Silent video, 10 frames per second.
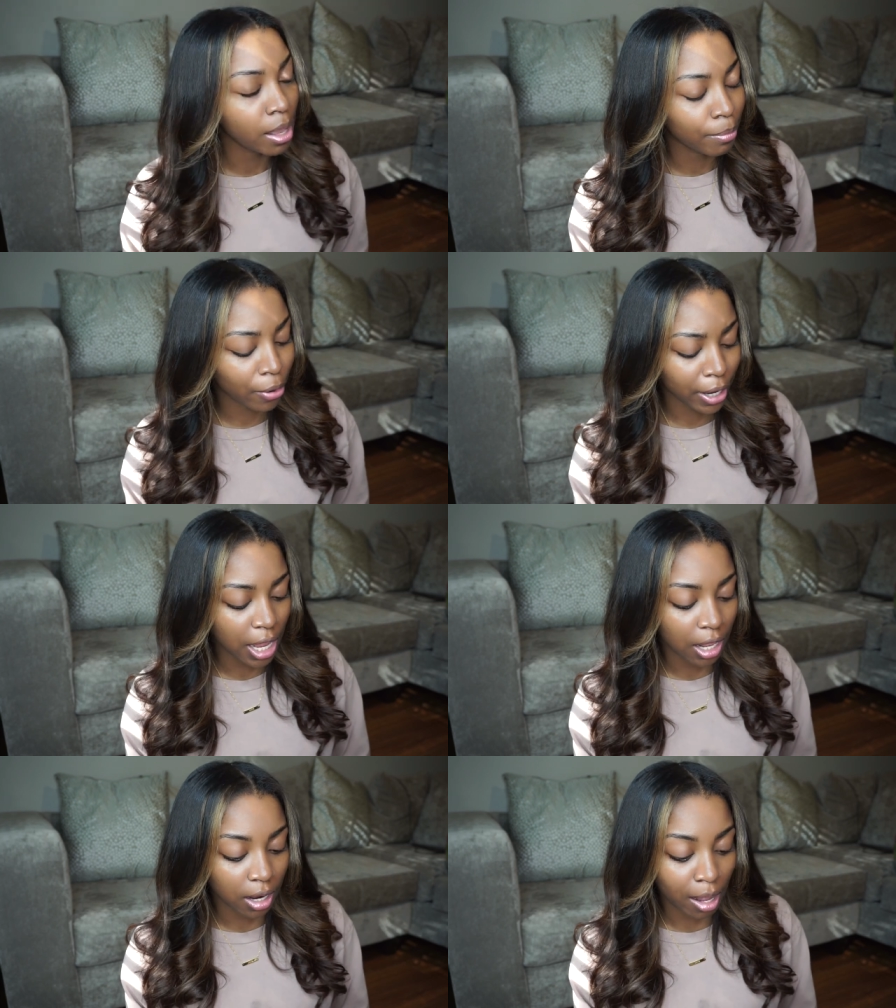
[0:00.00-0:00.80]
pretty
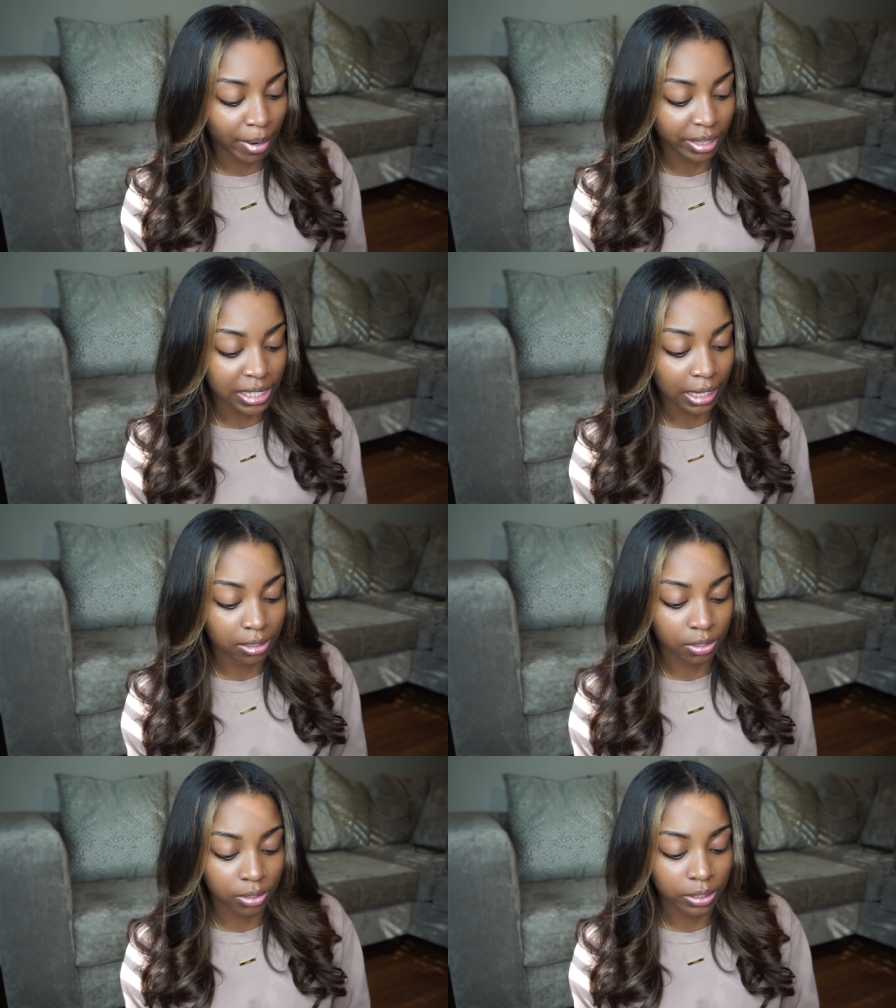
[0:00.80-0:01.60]
heated. I'm gonna have to take
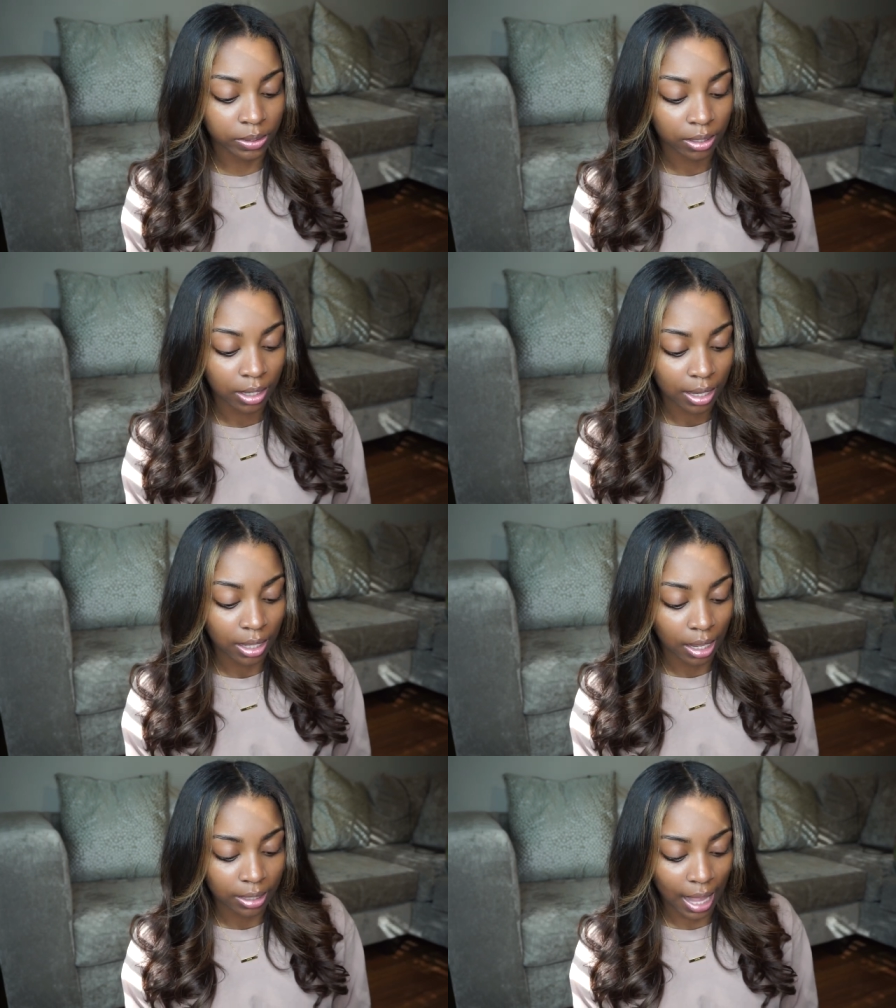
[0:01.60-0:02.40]
it to
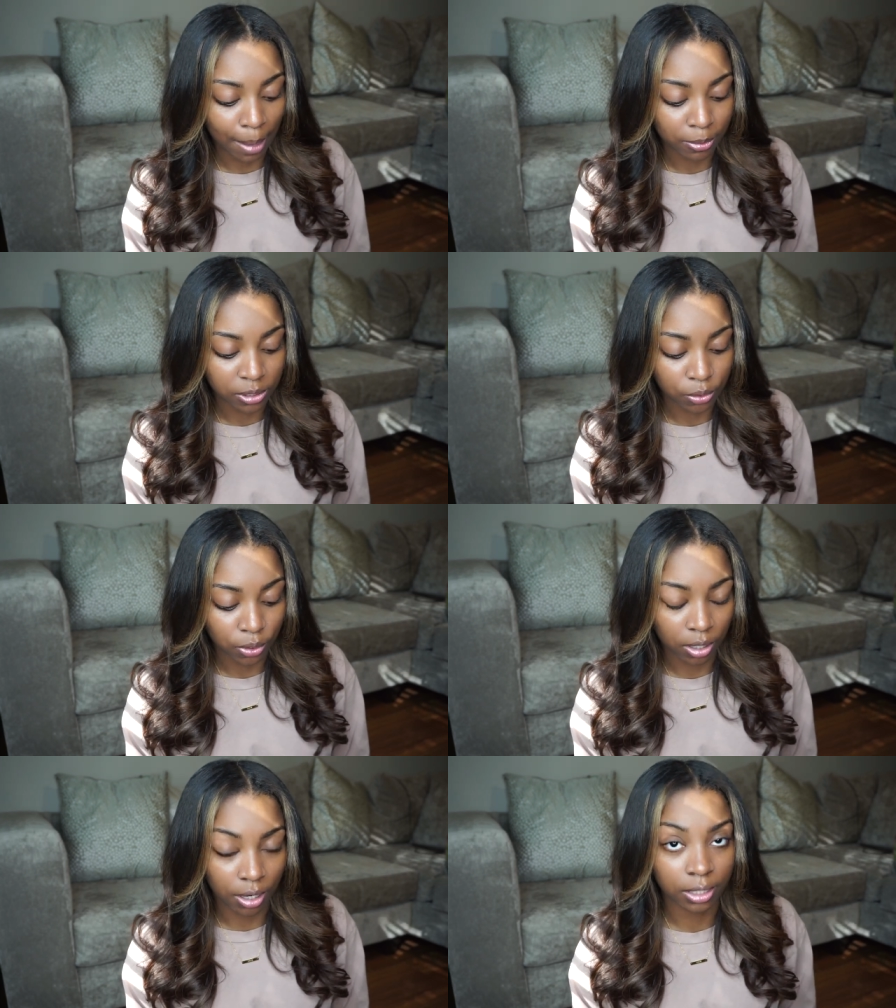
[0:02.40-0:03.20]
the Apple
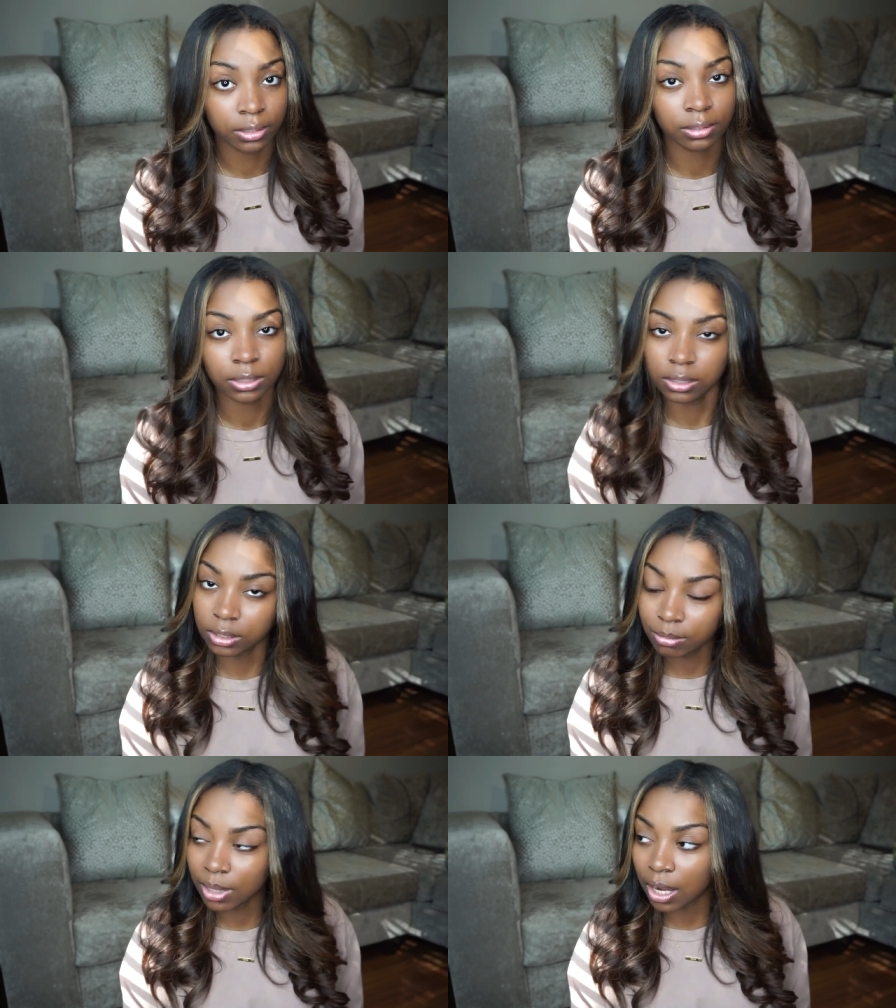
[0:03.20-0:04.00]
store in
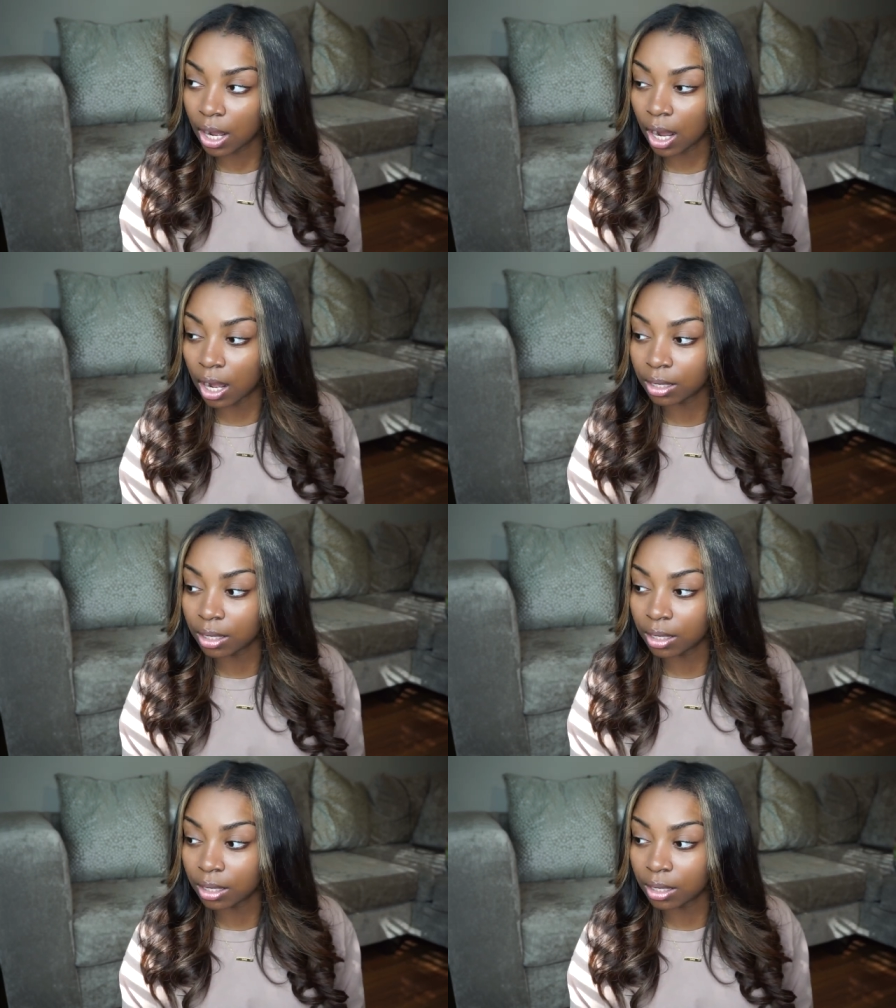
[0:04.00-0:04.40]
the mall.